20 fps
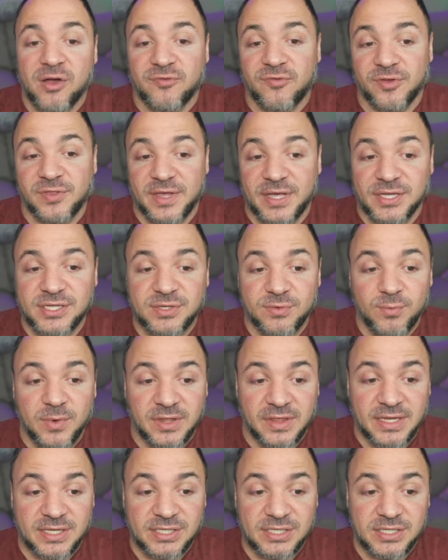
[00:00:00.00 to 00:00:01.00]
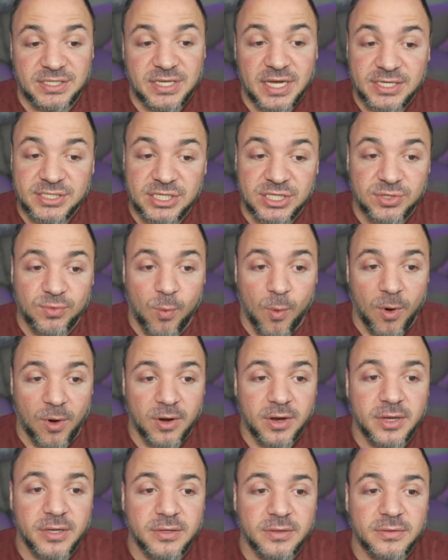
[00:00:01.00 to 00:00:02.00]
for this, when this doesn't
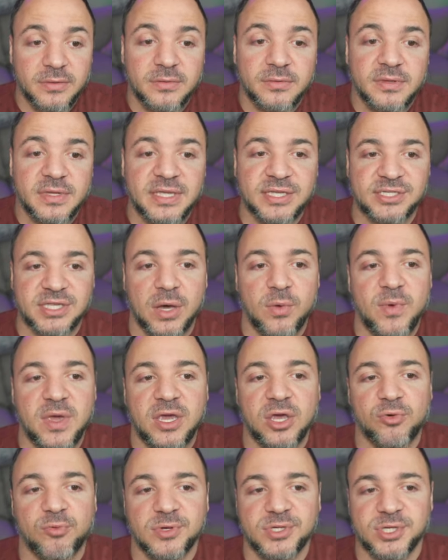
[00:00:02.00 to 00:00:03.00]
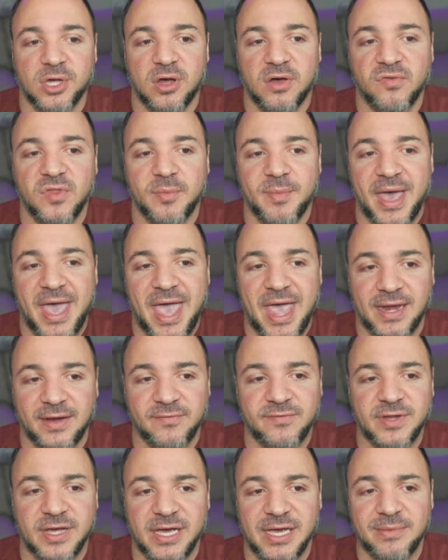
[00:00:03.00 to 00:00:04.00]
work, is that we could resolve them ahead of
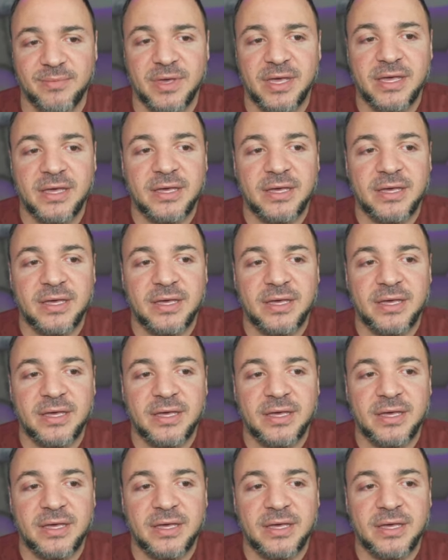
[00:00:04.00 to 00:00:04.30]
time.